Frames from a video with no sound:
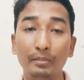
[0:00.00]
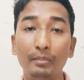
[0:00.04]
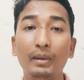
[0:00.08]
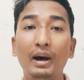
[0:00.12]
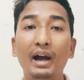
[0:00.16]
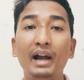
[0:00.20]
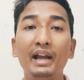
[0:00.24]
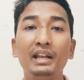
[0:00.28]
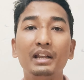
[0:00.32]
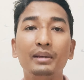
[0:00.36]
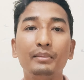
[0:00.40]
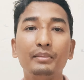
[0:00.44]

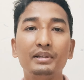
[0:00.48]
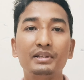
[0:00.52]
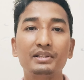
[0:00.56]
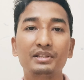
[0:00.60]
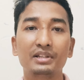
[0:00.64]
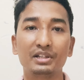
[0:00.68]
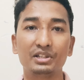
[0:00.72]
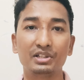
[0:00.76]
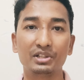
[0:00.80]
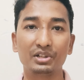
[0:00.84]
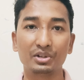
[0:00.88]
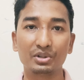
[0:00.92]
My name is
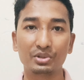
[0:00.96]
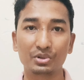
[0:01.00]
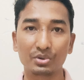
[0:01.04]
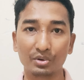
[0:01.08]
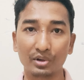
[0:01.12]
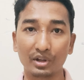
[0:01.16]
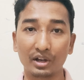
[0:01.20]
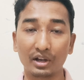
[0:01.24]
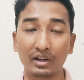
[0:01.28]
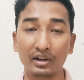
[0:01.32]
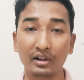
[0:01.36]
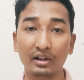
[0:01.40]
Gajendra
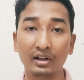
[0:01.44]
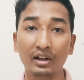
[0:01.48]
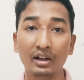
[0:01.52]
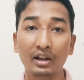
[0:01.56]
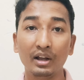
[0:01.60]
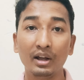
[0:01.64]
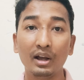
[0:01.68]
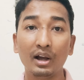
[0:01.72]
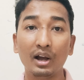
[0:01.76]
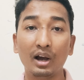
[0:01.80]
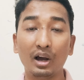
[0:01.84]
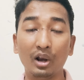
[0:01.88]
Sonar.
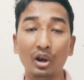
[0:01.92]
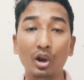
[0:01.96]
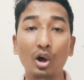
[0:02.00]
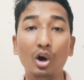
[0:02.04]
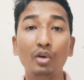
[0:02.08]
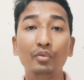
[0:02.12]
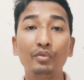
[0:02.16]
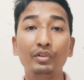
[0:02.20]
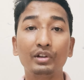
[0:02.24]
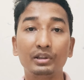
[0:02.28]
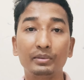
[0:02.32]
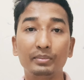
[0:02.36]

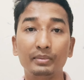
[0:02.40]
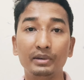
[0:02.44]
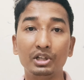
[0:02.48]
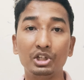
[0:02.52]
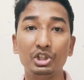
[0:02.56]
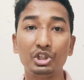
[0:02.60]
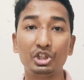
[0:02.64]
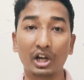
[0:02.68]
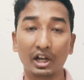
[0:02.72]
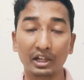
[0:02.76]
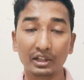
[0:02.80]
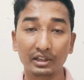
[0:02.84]
Along with me,
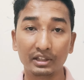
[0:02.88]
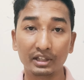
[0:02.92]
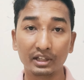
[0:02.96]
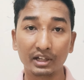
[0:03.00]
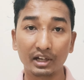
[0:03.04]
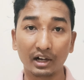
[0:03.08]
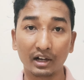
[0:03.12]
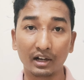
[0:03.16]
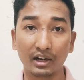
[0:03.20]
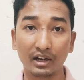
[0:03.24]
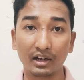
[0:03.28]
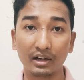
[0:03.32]
Shanti
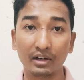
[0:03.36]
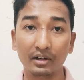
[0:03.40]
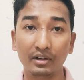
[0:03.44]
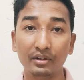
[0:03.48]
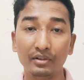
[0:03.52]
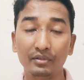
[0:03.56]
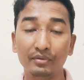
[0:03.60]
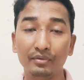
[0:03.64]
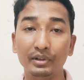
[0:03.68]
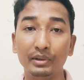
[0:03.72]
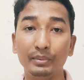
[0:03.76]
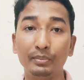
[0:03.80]
Gala.
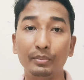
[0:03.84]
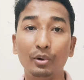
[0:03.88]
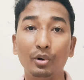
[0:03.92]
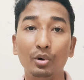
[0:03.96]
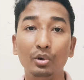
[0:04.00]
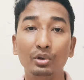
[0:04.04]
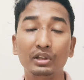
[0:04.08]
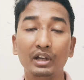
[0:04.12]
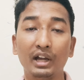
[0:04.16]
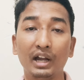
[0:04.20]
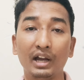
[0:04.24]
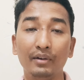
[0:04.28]
We
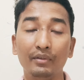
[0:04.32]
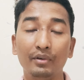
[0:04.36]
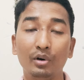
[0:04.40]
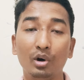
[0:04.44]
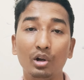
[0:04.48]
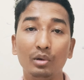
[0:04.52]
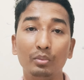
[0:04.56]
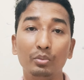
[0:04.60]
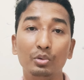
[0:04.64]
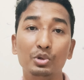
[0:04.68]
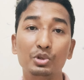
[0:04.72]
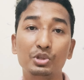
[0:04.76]
both have
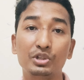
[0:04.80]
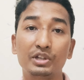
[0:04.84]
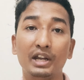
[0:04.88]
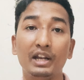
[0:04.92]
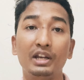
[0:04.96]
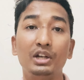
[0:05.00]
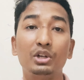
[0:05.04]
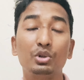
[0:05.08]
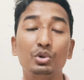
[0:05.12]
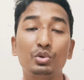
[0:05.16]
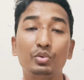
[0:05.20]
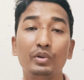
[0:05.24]
almost
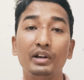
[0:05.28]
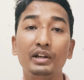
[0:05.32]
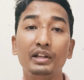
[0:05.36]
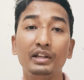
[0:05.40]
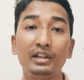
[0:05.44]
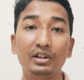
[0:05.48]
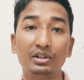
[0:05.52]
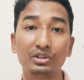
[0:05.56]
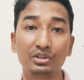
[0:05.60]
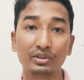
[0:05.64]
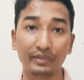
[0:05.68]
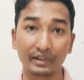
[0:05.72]
10 to
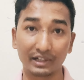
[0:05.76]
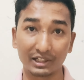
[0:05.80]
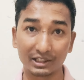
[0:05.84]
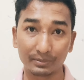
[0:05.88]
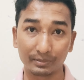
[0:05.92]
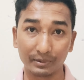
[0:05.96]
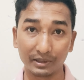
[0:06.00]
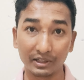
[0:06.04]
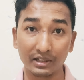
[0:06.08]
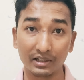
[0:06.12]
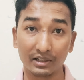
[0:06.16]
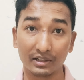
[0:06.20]
20 years of
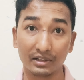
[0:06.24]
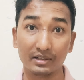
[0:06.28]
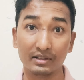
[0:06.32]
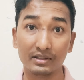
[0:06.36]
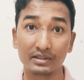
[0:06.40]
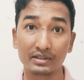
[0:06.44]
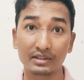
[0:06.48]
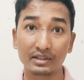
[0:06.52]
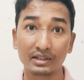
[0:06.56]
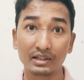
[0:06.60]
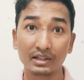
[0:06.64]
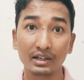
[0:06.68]

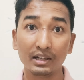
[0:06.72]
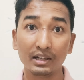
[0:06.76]
experience.